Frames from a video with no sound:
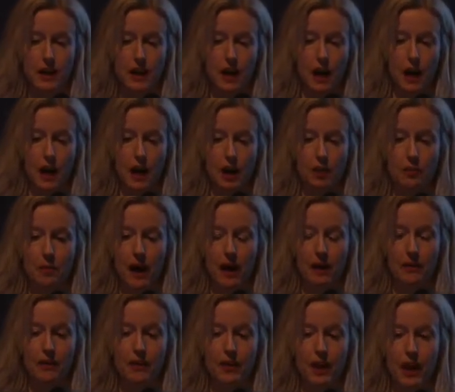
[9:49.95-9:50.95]
um,
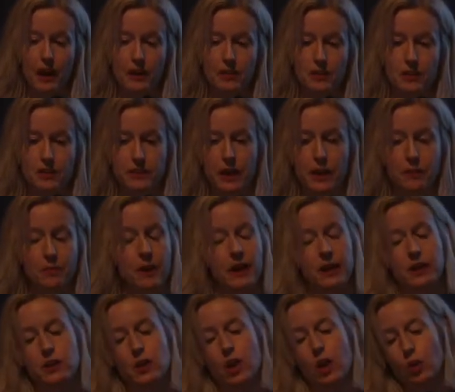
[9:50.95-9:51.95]
and that they
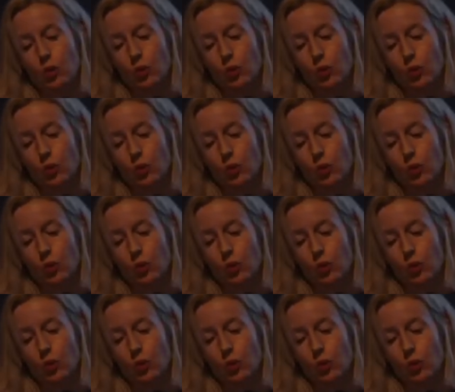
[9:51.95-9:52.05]
made